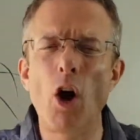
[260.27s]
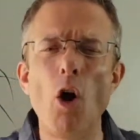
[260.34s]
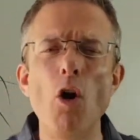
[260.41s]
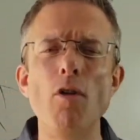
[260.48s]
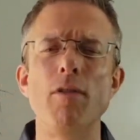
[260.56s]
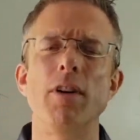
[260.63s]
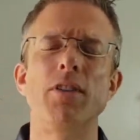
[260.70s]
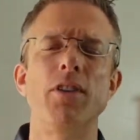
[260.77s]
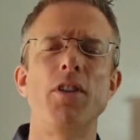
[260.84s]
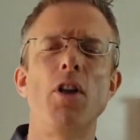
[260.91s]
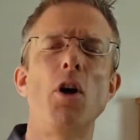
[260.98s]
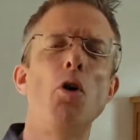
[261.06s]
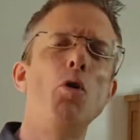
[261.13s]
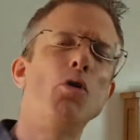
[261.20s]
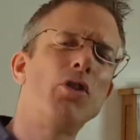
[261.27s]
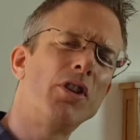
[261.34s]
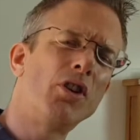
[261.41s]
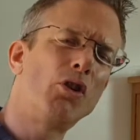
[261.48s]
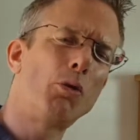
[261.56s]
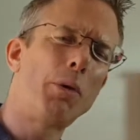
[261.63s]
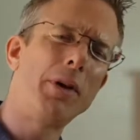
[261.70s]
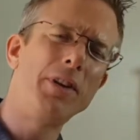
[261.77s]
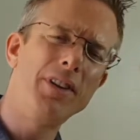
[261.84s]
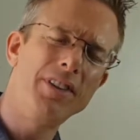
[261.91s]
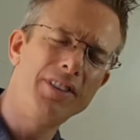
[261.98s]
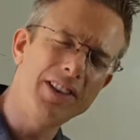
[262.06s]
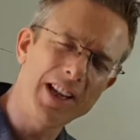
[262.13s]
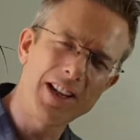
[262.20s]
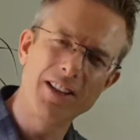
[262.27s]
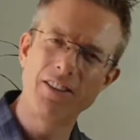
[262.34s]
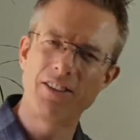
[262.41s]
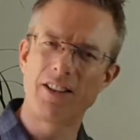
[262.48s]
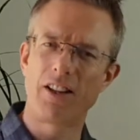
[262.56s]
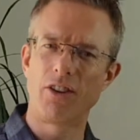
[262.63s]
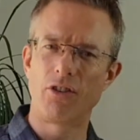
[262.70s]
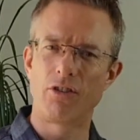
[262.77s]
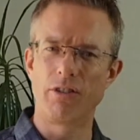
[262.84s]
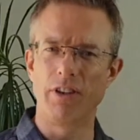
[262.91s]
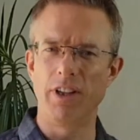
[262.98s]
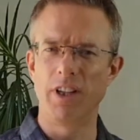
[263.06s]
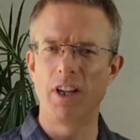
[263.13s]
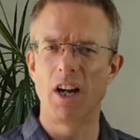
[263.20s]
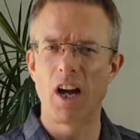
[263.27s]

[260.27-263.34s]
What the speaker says: over to those in the 22nd century,